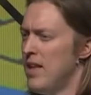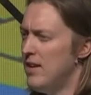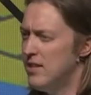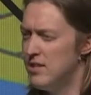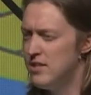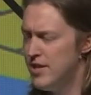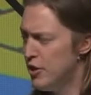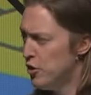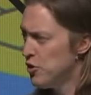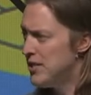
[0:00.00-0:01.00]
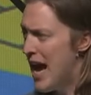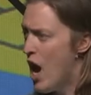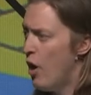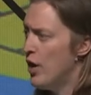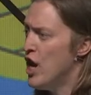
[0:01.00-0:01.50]
Distills
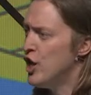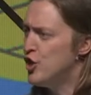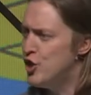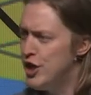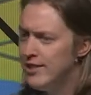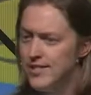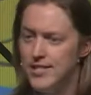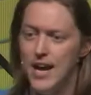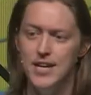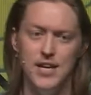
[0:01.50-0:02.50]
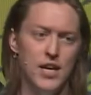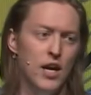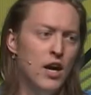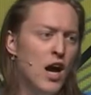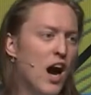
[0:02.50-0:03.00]
down Jesus'
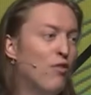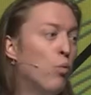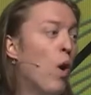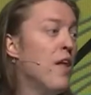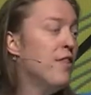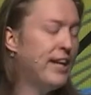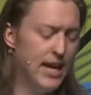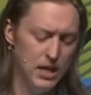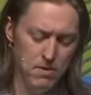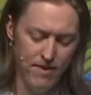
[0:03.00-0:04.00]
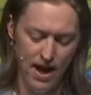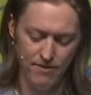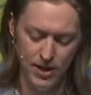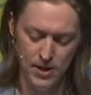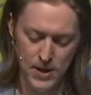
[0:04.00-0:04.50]
idea of what the kingdom of
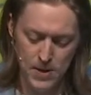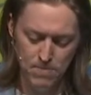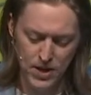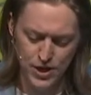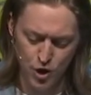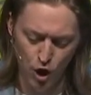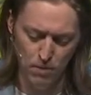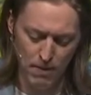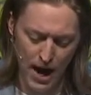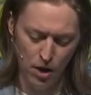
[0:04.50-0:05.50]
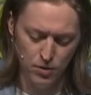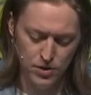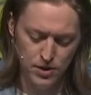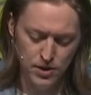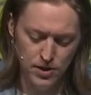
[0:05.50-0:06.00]
heaven is all about.